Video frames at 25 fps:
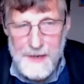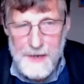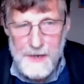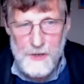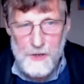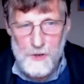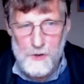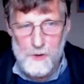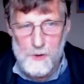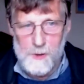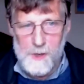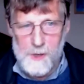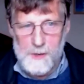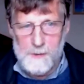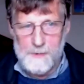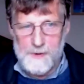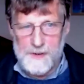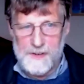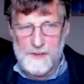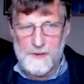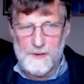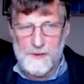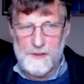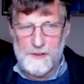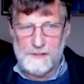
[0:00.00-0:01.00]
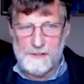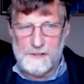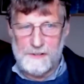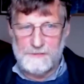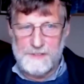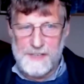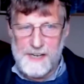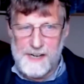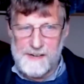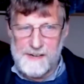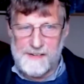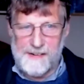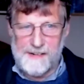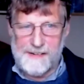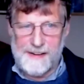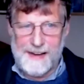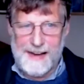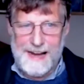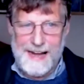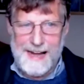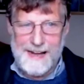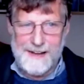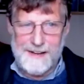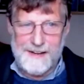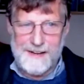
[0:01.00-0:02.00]
Noah was going to raise his
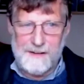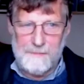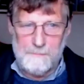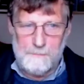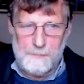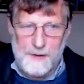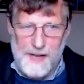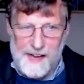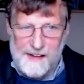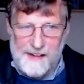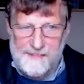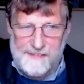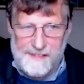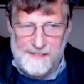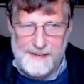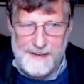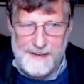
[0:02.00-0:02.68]
hand and bless the